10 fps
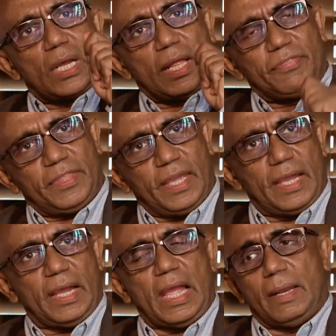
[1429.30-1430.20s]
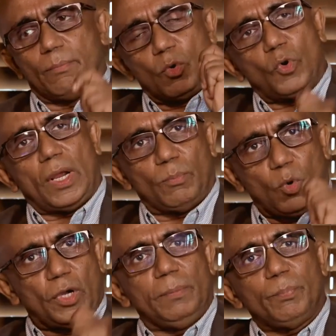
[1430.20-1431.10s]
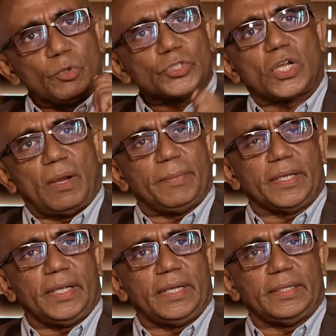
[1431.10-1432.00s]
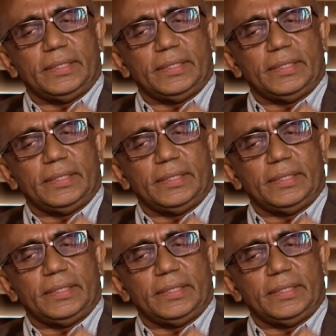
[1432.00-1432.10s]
are there and more imports coming in,